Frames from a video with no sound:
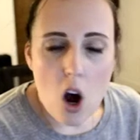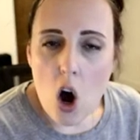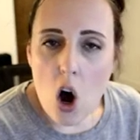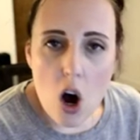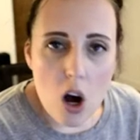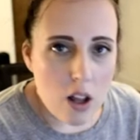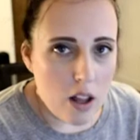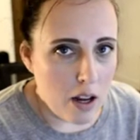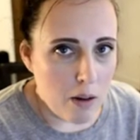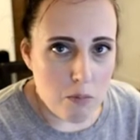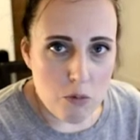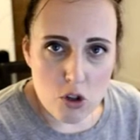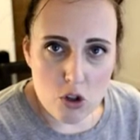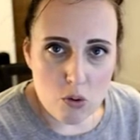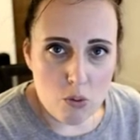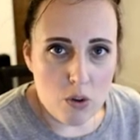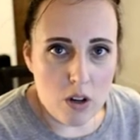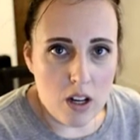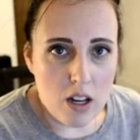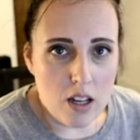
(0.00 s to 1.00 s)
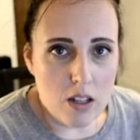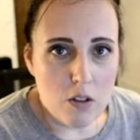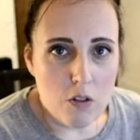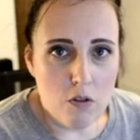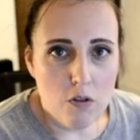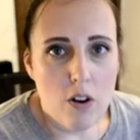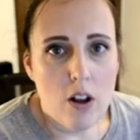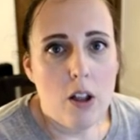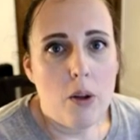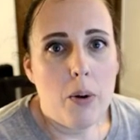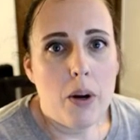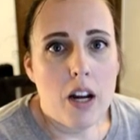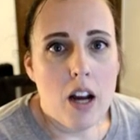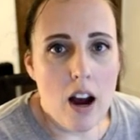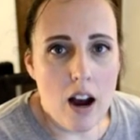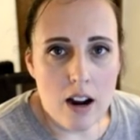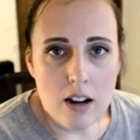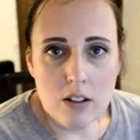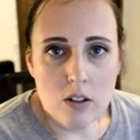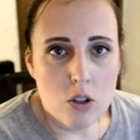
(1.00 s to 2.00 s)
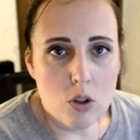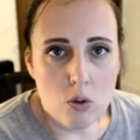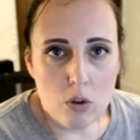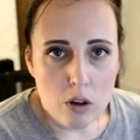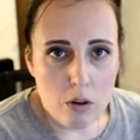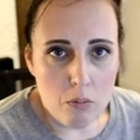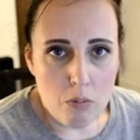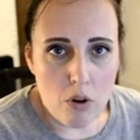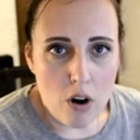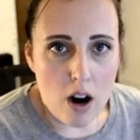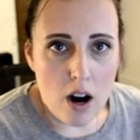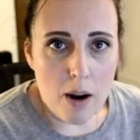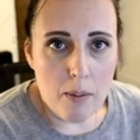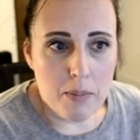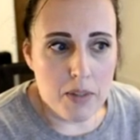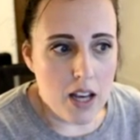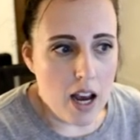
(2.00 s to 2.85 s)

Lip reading: all I'm doing is following on-screen prompts.